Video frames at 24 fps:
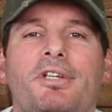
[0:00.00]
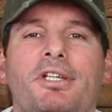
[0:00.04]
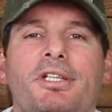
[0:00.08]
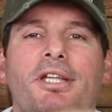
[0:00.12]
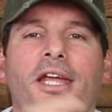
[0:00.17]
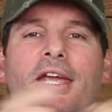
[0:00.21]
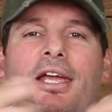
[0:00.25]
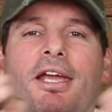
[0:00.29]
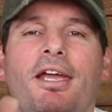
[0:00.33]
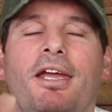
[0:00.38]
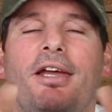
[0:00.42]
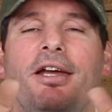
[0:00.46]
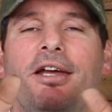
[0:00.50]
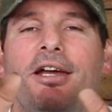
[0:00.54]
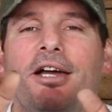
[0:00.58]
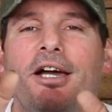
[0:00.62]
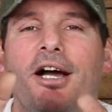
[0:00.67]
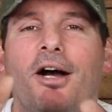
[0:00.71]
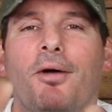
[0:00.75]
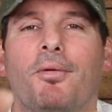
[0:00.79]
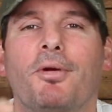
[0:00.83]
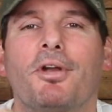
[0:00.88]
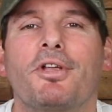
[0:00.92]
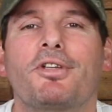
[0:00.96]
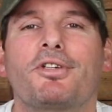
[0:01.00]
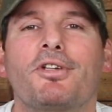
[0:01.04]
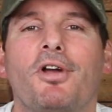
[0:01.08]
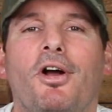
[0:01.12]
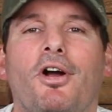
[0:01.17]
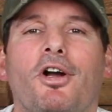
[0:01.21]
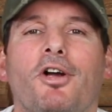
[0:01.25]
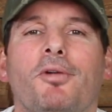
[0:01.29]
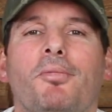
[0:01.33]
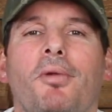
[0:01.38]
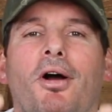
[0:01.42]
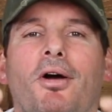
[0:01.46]
Today I want to
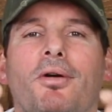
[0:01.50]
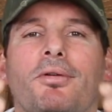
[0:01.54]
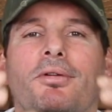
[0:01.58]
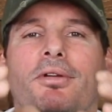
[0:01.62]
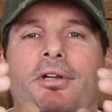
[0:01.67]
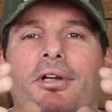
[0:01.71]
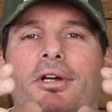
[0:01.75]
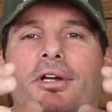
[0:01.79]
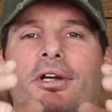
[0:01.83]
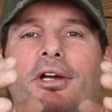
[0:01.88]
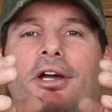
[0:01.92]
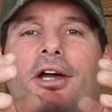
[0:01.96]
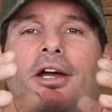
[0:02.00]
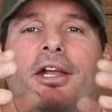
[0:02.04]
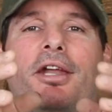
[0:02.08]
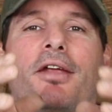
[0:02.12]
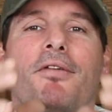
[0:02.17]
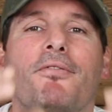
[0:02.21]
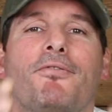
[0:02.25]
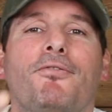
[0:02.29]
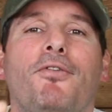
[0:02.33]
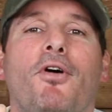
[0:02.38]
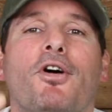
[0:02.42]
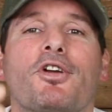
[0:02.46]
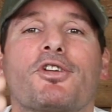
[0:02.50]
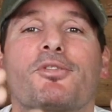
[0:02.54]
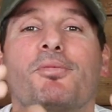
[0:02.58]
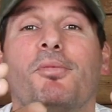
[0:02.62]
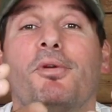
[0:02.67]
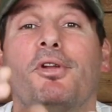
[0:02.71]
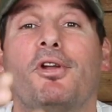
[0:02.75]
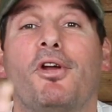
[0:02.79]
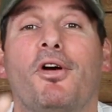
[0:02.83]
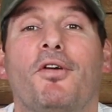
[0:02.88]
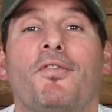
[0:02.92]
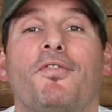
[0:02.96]
talk about an
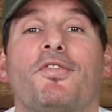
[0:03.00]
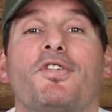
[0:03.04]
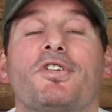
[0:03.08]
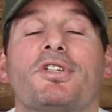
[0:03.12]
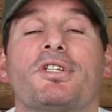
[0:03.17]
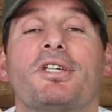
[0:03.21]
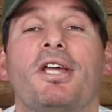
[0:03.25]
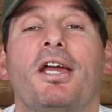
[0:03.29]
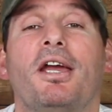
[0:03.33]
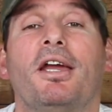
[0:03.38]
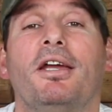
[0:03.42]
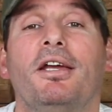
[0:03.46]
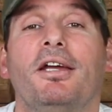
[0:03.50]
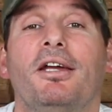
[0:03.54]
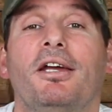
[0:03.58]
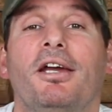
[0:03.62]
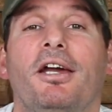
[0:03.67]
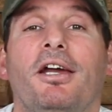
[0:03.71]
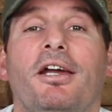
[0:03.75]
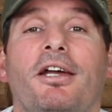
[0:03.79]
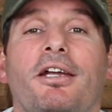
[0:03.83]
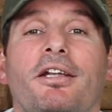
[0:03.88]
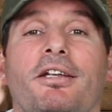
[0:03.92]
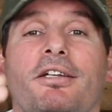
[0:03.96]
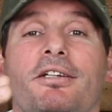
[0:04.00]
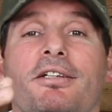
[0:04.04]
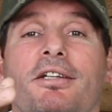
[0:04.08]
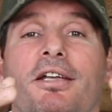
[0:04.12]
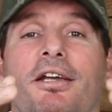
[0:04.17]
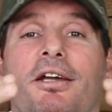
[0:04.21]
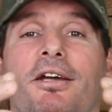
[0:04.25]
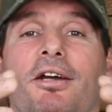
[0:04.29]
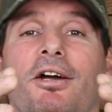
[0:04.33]
enforcement officer and